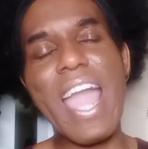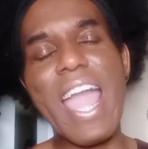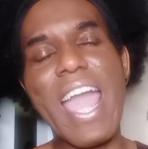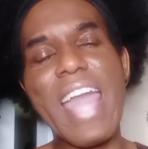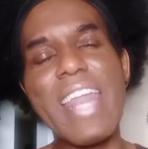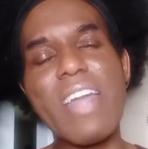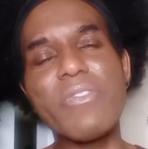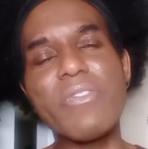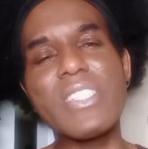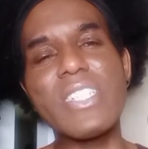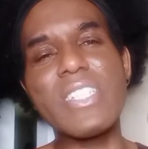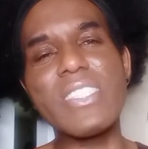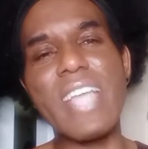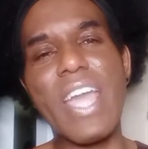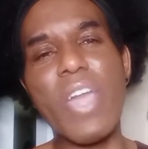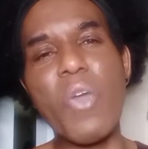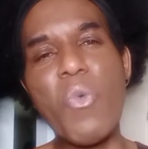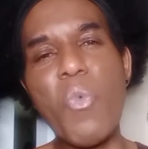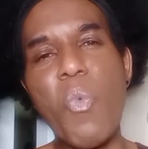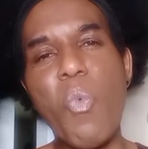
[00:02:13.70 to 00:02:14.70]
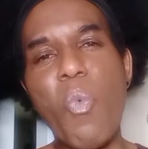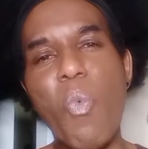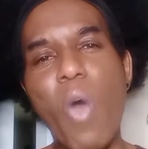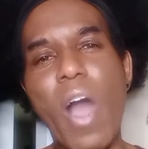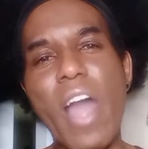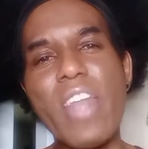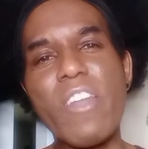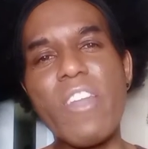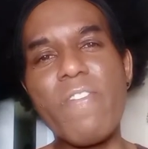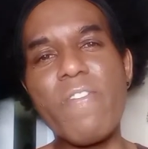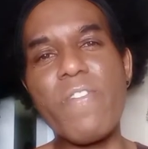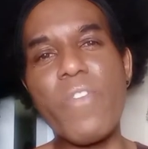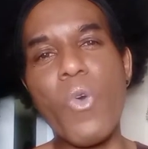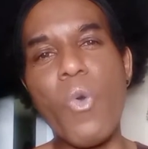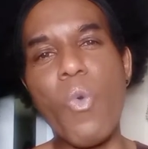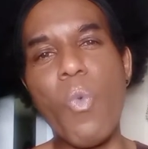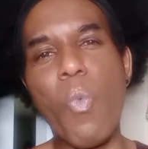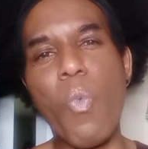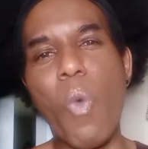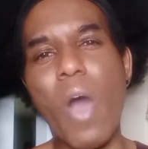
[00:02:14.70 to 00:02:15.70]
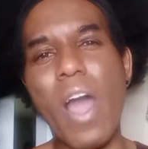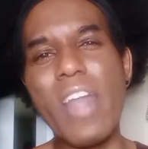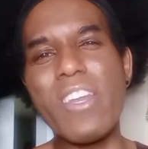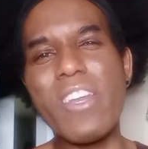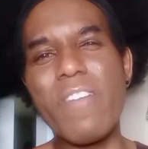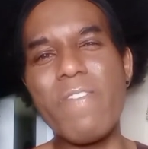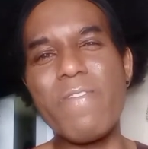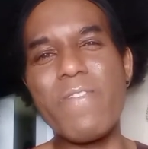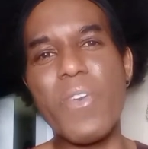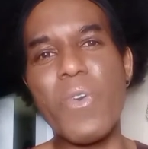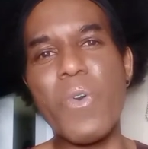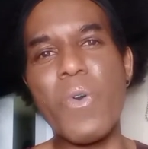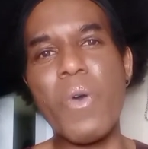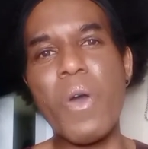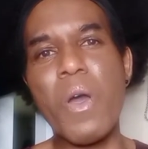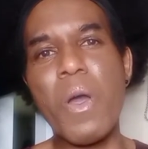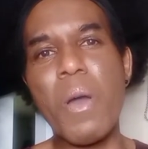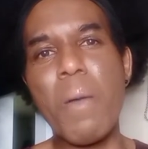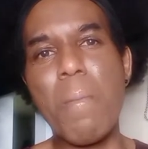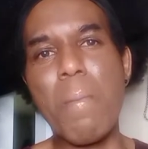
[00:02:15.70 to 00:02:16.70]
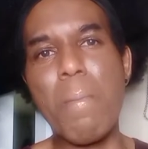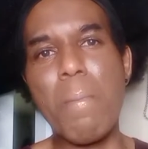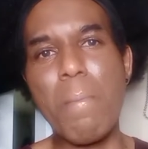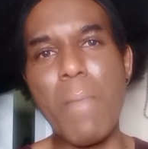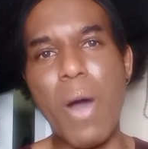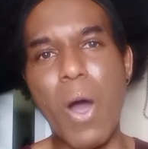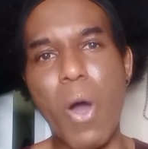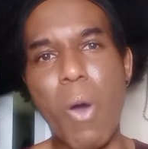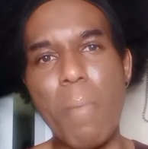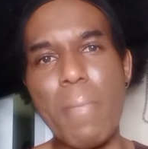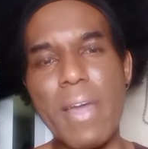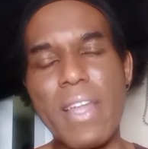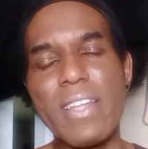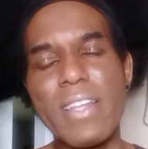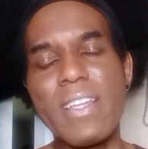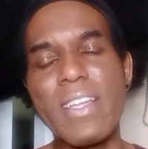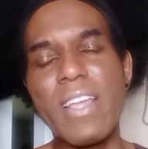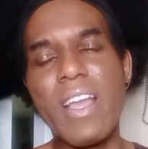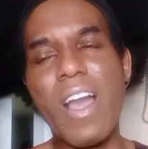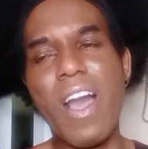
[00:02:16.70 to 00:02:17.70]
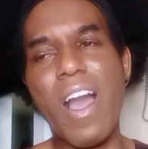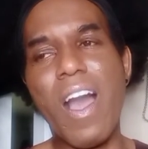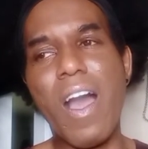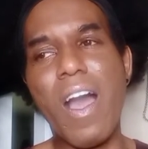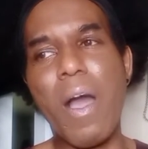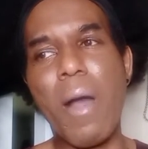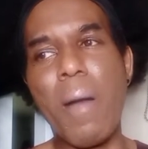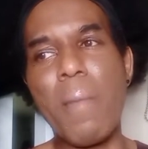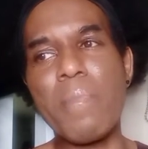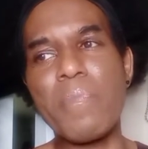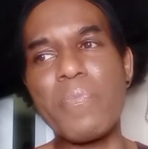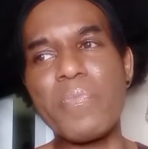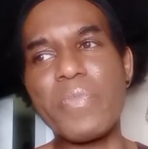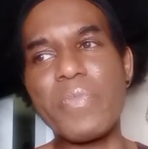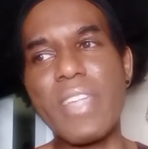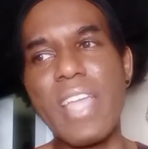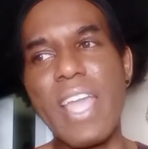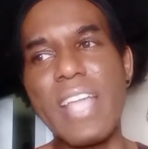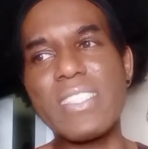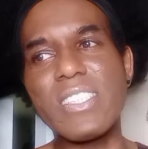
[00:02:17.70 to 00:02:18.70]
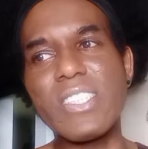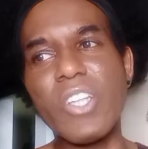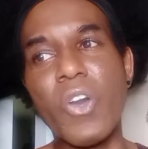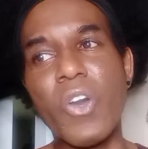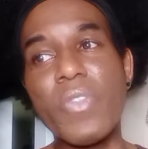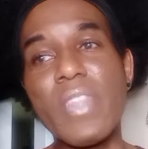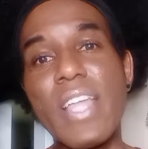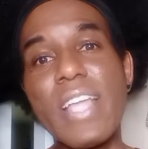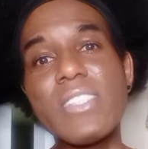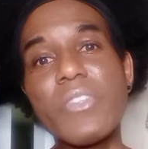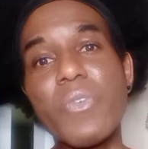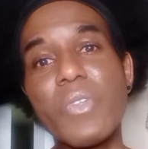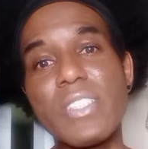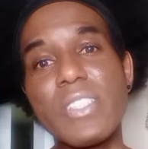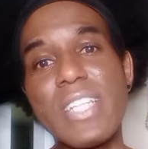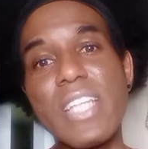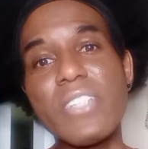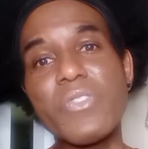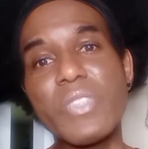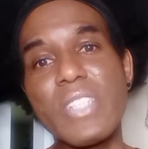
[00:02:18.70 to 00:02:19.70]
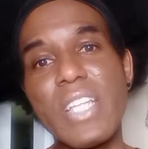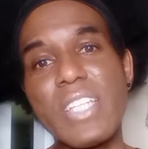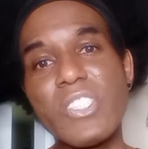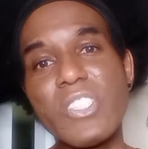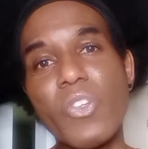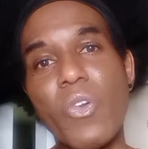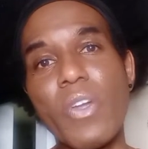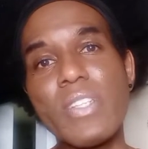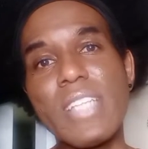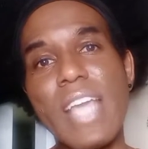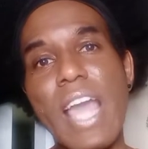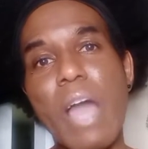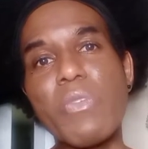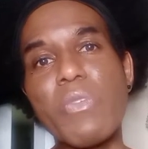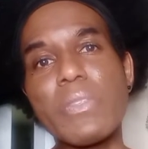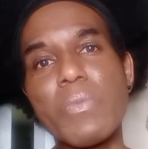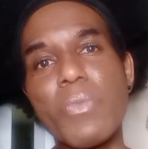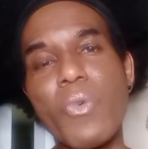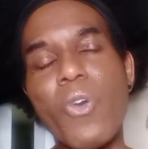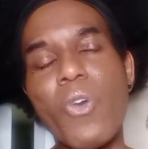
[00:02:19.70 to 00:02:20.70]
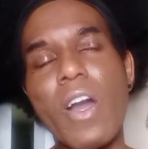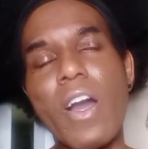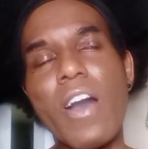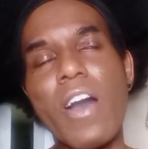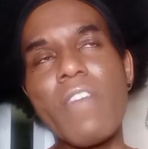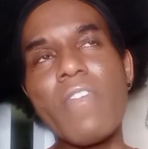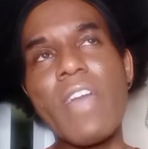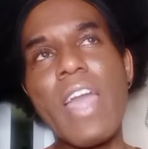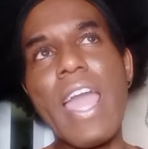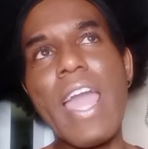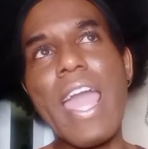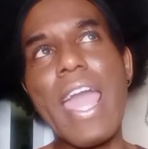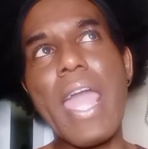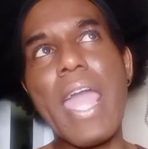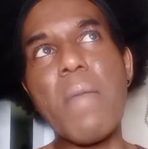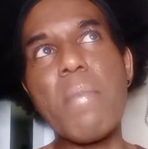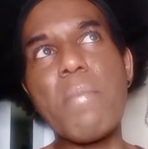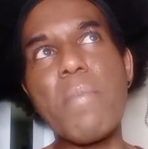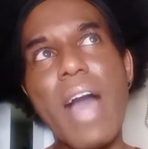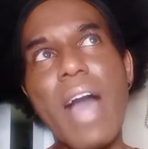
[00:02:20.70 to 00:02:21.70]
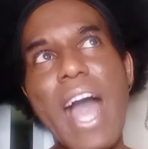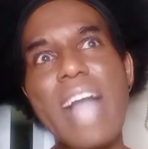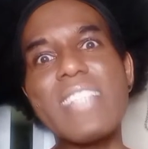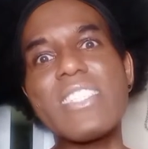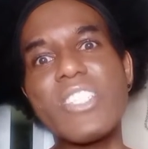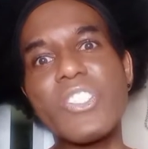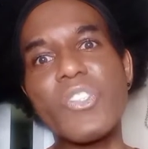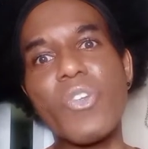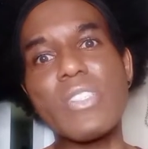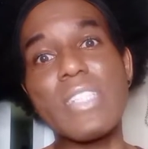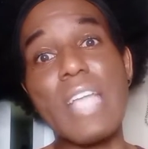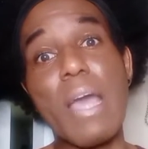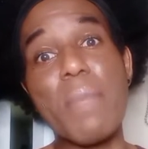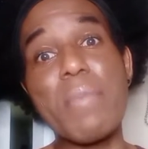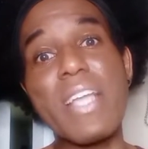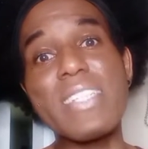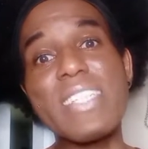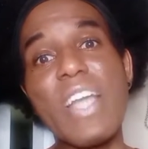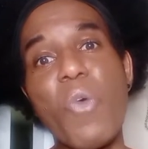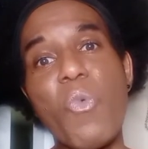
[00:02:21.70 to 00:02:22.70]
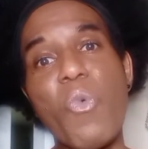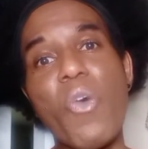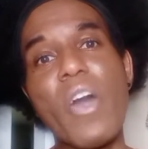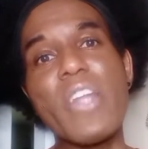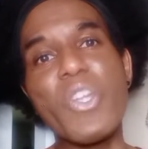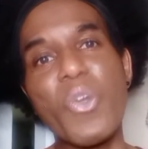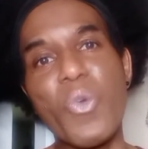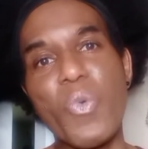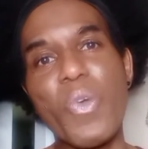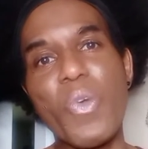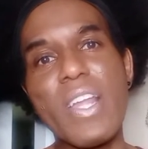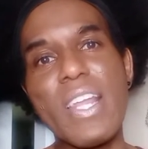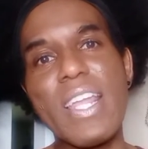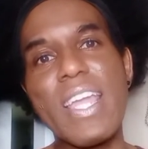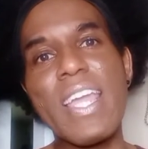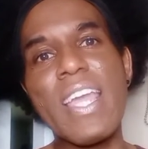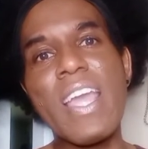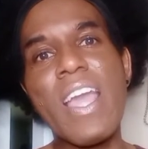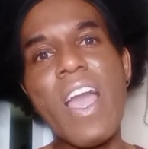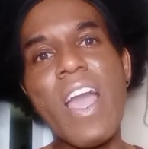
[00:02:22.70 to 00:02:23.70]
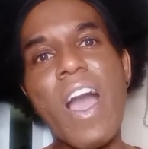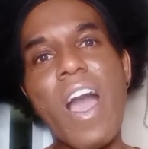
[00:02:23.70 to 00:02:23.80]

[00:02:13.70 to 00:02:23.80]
and it was just a wonderful, wonderful moment. Um, and so this was this this story time was more of a positive story time because I wanted to really